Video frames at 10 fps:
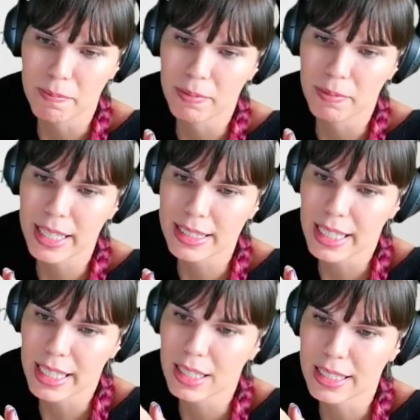Like I
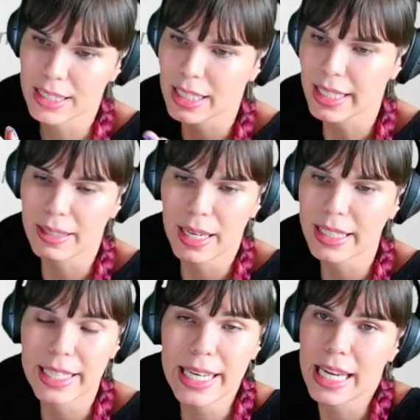said, it's just like,
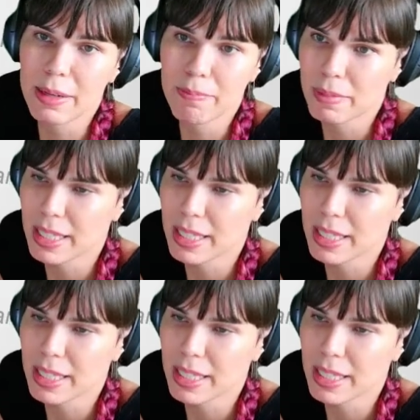it's a name.